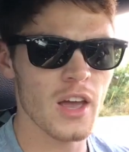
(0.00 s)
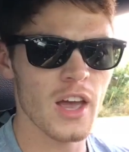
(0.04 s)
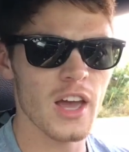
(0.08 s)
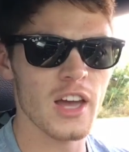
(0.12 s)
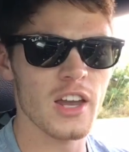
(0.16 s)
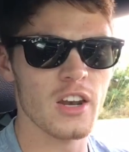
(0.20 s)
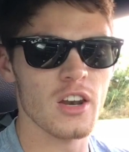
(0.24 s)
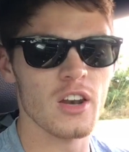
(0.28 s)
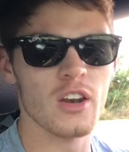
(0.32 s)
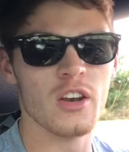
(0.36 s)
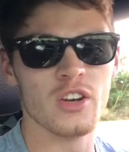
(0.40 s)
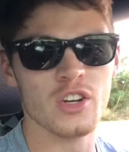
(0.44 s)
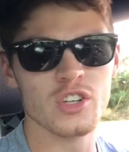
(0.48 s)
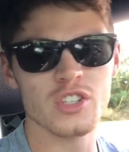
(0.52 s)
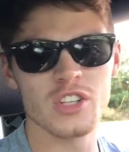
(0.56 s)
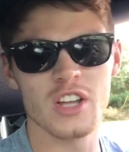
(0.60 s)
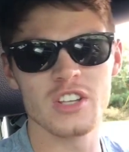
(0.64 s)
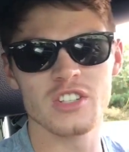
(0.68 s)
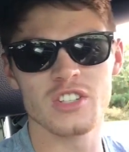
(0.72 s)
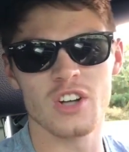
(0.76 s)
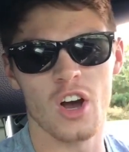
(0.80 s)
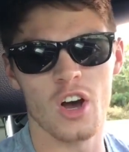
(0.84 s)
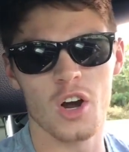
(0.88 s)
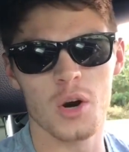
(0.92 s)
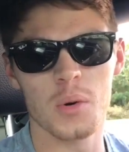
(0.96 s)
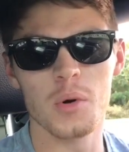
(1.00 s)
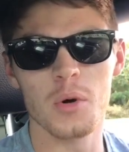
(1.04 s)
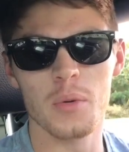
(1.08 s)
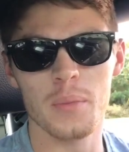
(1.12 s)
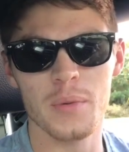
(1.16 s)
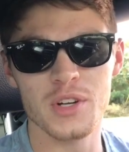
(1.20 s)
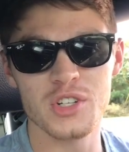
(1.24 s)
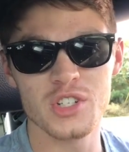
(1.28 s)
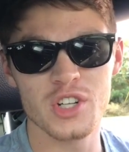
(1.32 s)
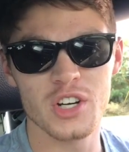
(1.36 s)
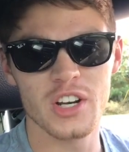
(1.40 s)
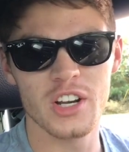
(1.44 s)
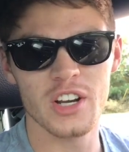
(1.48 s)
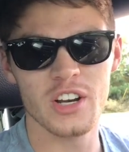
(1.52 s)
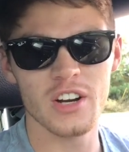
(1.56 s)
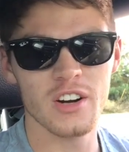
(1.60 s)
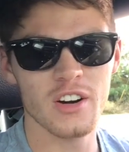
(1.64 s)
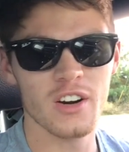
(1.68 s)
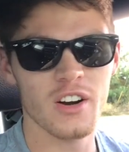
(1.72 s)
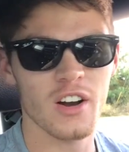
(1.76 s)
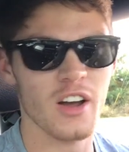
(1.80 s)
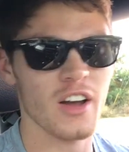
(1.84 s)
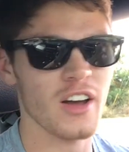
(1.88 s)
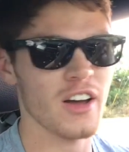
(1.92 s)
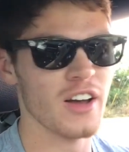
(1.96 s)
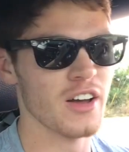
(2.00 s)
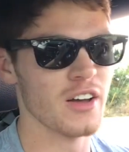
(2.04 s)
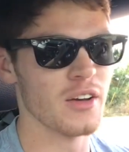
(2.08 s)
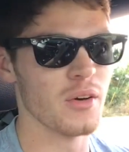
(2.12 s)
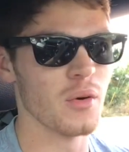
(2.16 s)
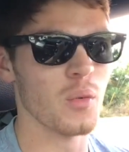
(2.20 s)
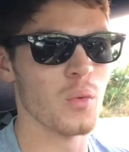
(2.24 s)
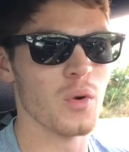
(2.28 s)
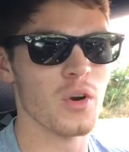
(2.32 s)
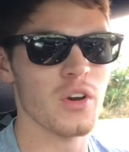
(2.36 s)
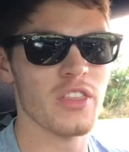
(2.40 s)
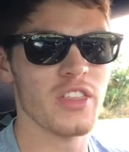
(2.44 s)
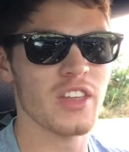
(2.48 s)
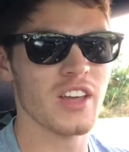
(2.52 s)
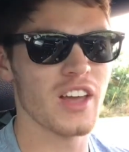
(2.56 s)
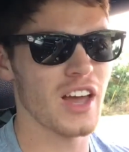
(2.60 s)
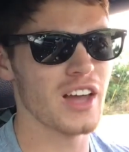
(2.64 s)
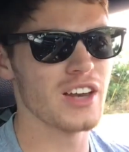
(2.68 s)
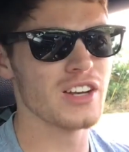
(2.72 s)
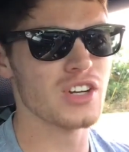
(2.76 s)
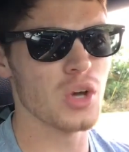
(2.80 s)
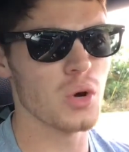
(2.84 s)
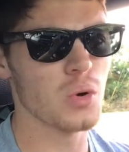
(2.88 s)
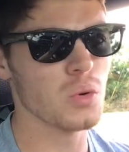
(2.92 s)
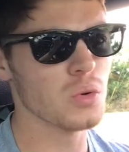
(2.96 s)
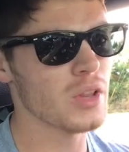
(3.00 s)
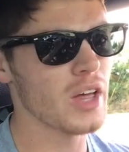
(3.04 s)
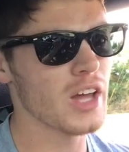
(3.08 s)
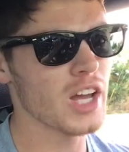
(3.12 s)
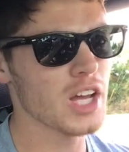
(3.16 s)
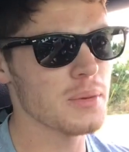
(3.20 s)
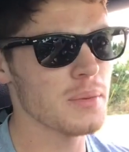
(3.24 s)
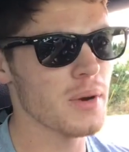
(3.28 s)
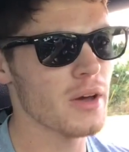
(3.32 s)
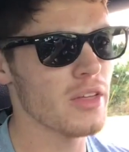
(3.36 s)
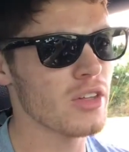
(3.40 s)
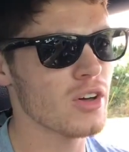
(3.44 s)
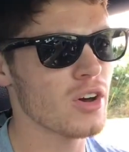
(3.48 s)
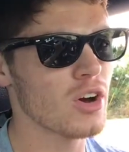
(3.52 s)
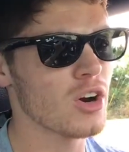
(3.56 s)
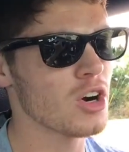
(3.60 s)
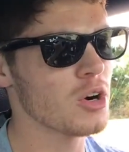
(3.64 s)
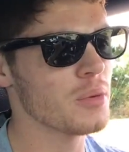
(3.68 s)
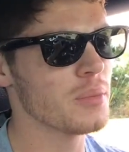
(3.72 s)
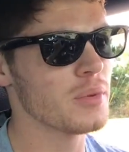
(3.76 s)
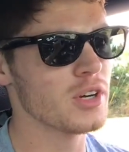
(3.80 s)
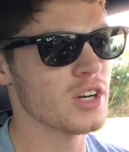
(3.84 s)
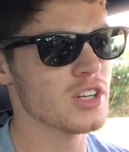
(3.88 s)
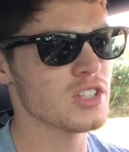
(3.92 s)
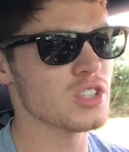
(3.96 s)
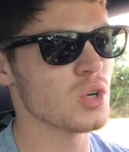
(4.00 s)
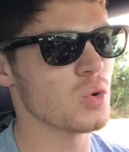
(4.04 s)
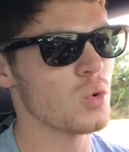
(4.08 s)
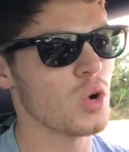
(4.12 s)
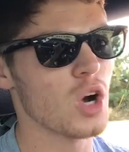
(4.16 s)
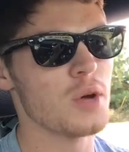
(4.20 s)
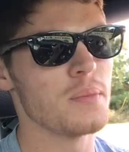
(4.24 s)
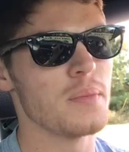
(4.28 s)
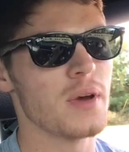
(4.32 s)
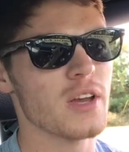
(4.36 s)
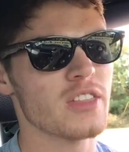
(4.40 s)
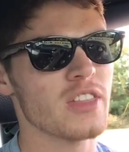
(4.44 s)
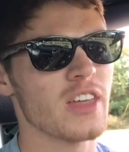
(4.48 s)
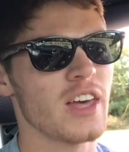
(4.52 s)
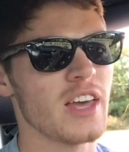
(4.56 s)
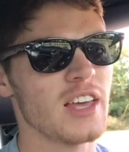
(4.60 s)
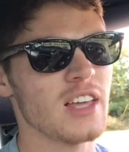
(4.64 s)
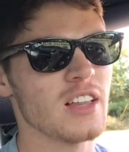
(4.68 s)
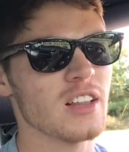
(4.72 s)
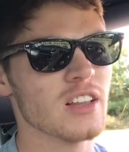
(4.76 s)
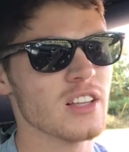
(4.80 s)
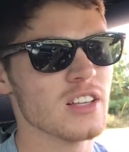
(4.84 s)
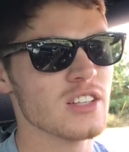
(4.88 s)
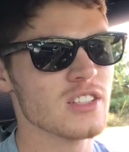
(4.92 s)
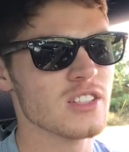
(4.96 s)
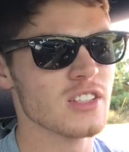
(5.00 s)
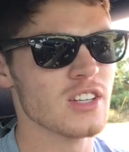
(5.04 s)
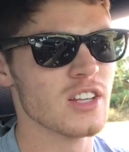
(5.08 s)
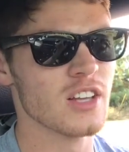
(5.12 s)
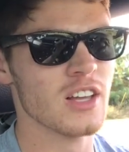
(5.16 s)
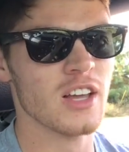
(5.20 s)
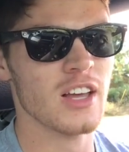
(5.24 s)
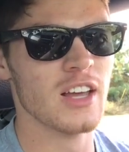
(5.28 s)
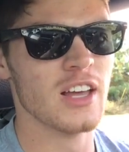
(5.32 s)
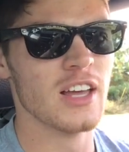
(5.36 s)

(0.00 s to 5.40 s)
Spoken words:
And just as an honorable mention here, one thing I don't like about the car, but doesn't quite make the hate list,